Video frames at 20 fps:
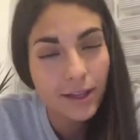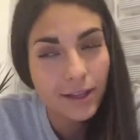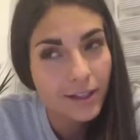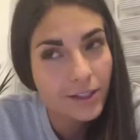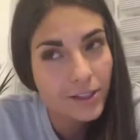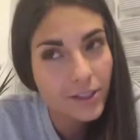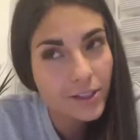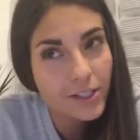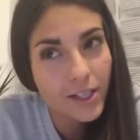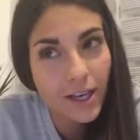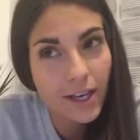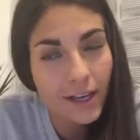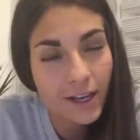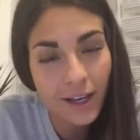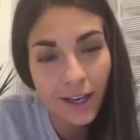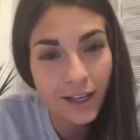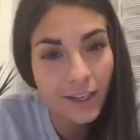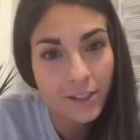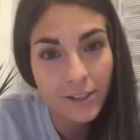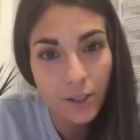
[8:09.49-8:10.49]
it's just like
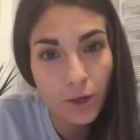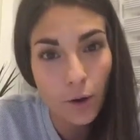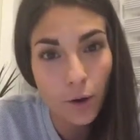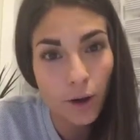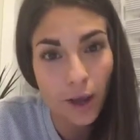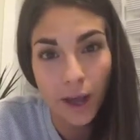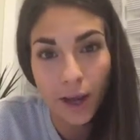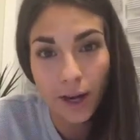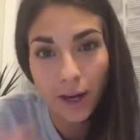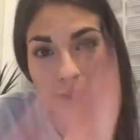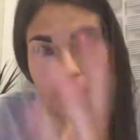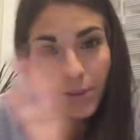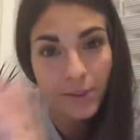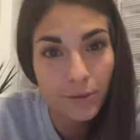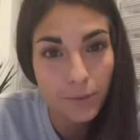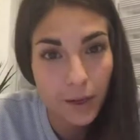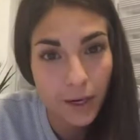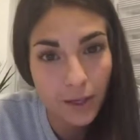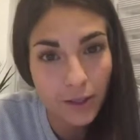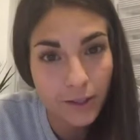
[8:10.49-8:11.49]
I need to go again because you
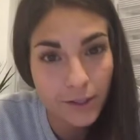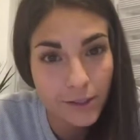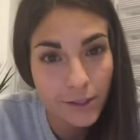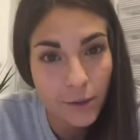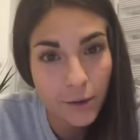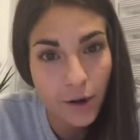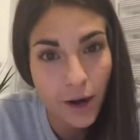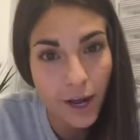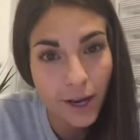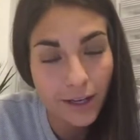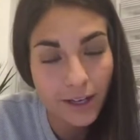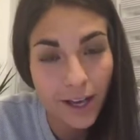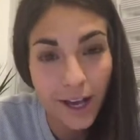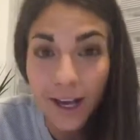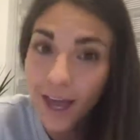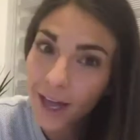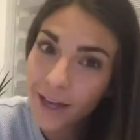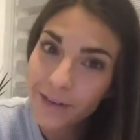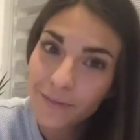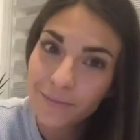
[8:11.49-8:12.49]
made it look so great
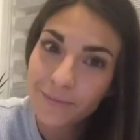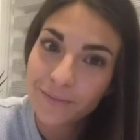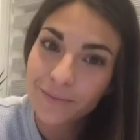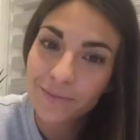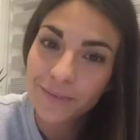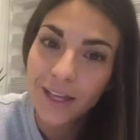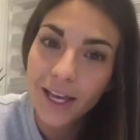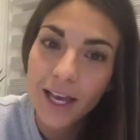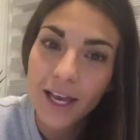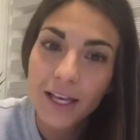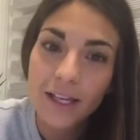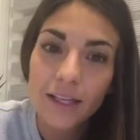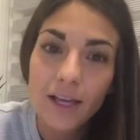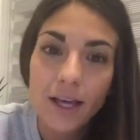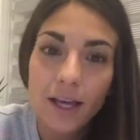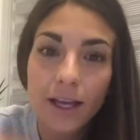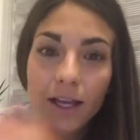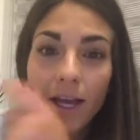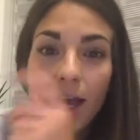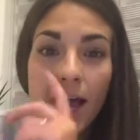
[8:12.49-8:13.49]
again.
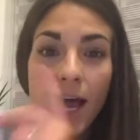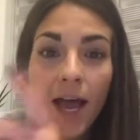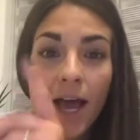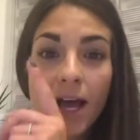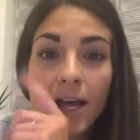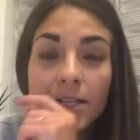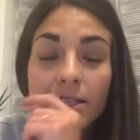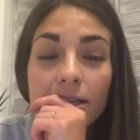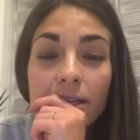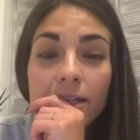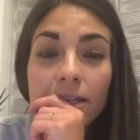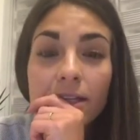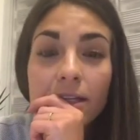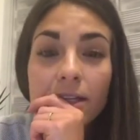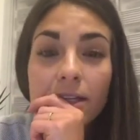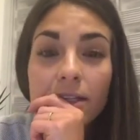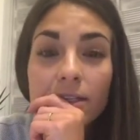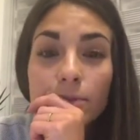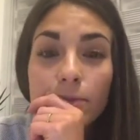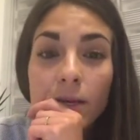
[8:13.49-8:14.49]
And
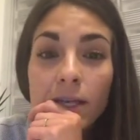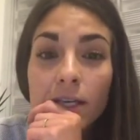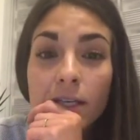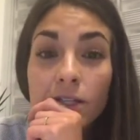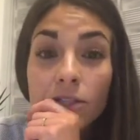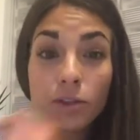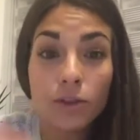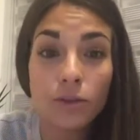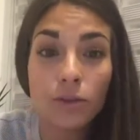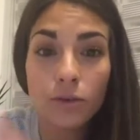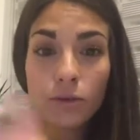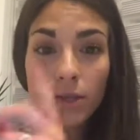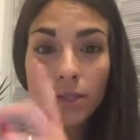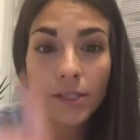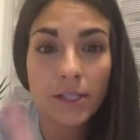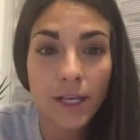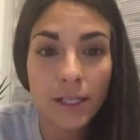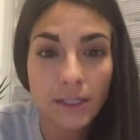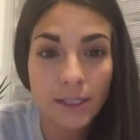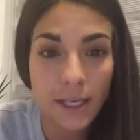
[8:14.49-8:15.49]
speaking to
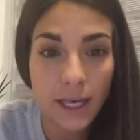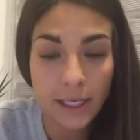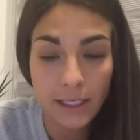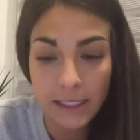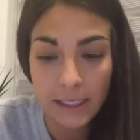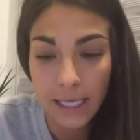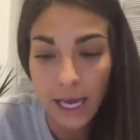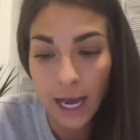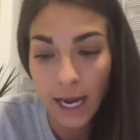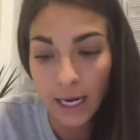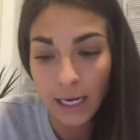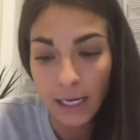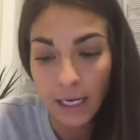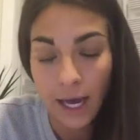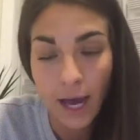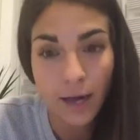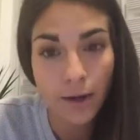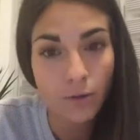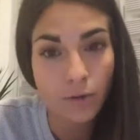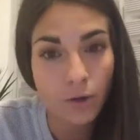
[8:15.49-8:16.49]
son's anxiety,
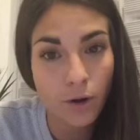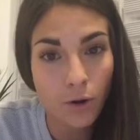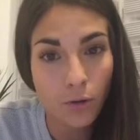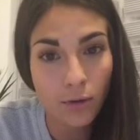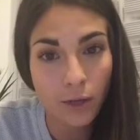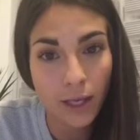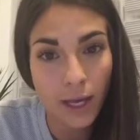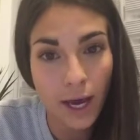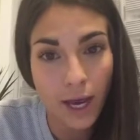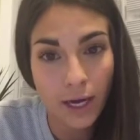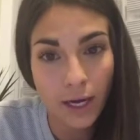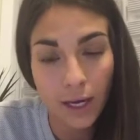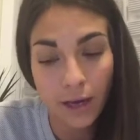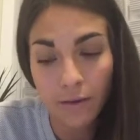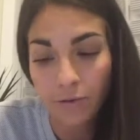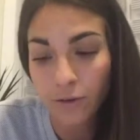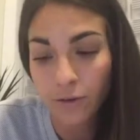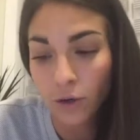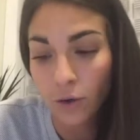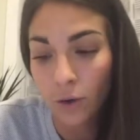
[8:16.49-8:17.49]
I don't know, Leanne,
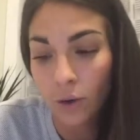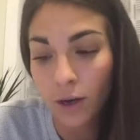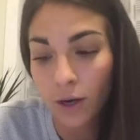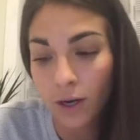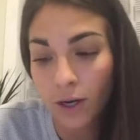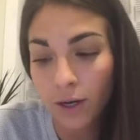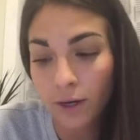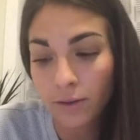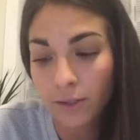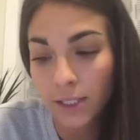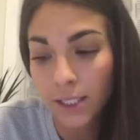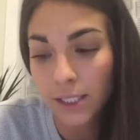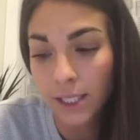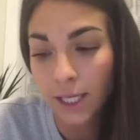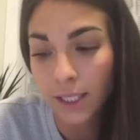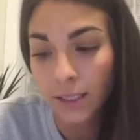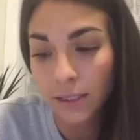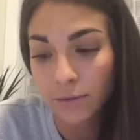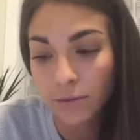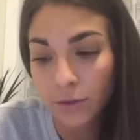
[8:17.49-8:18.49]
if your
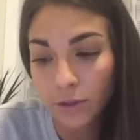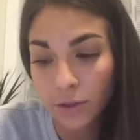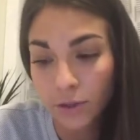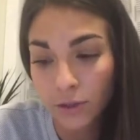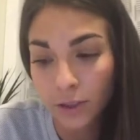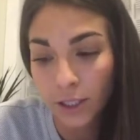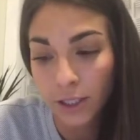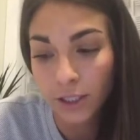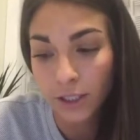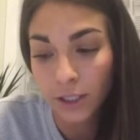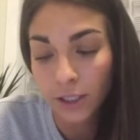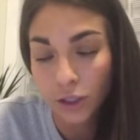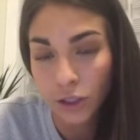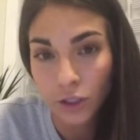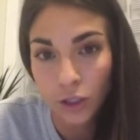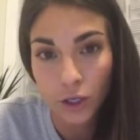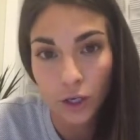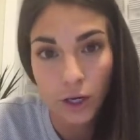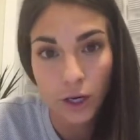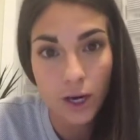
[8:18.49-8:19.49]
son's 1st grade
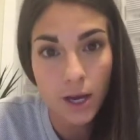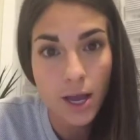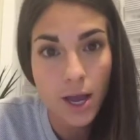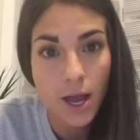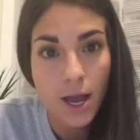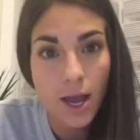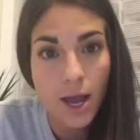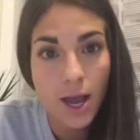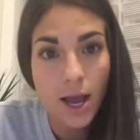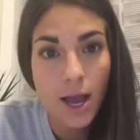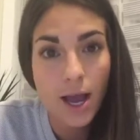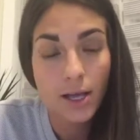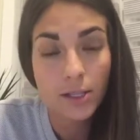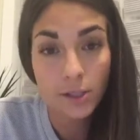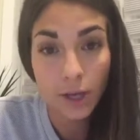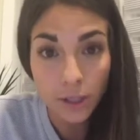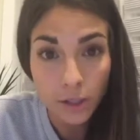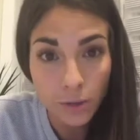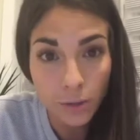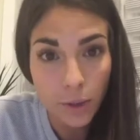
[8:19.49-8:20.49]
teacher has
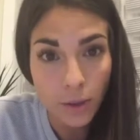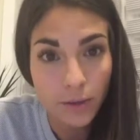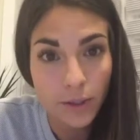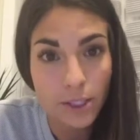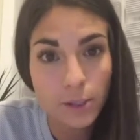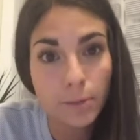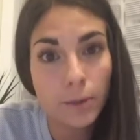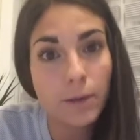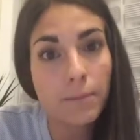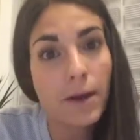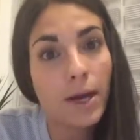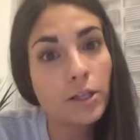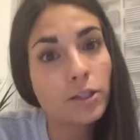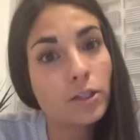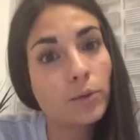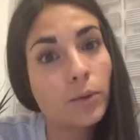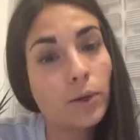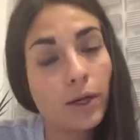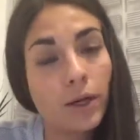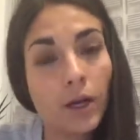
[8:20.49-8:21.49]
talked to you about this, but I'm
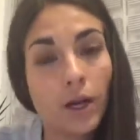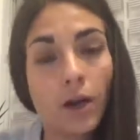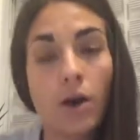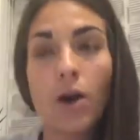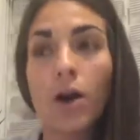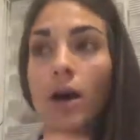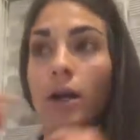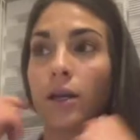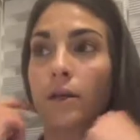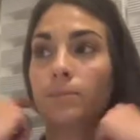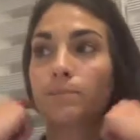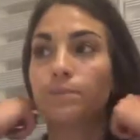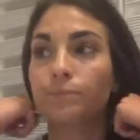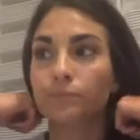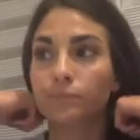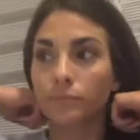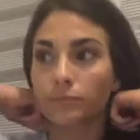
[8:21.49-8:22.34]
actually working on